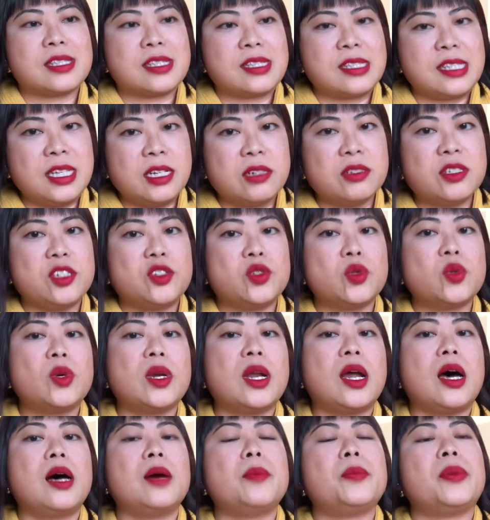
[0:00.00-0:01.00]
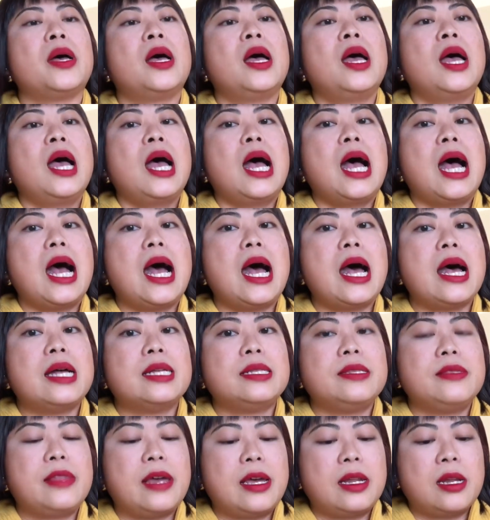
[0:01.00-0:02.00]
sealed it all up,
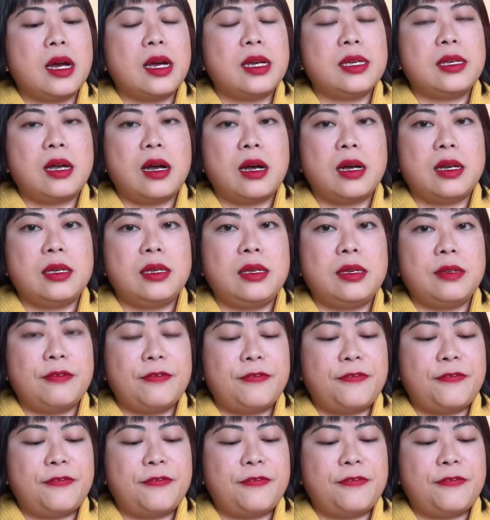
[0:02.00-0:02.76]
and then I